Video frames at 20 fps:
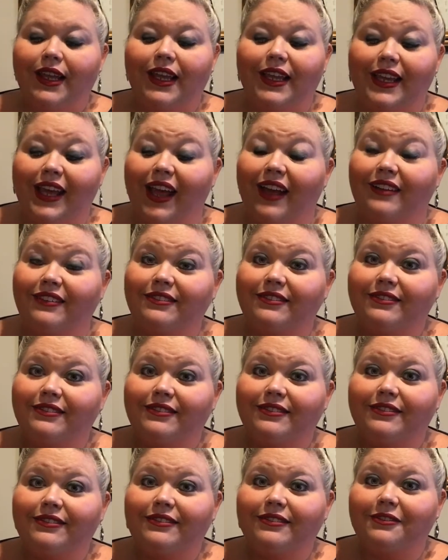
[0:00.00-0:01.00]
yeah,
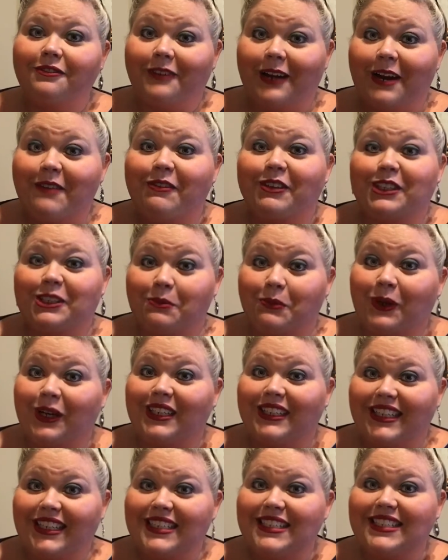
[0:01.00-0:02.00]
ready for some more
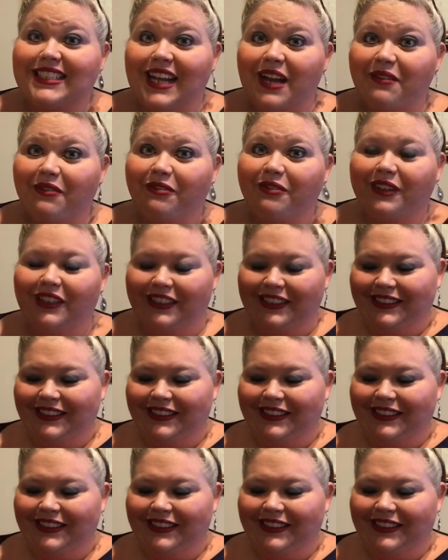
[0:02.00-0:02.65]
cleaning stuff?